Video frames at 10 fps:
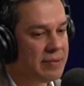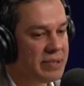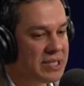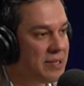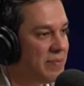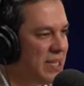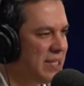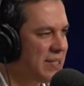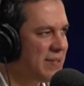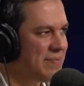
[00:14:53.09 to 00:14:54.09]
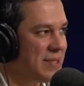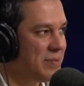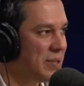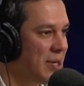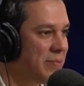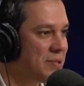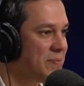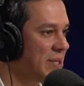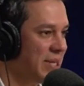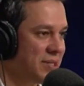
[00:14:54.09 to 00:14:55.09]
But to me, it would
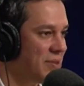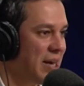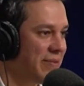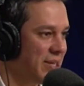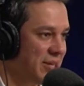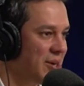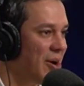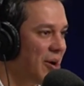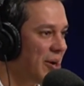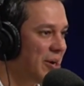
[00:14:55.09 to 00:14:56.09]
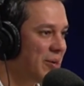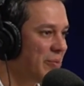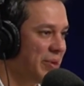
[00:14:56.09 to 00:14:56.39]
almost be like driving a car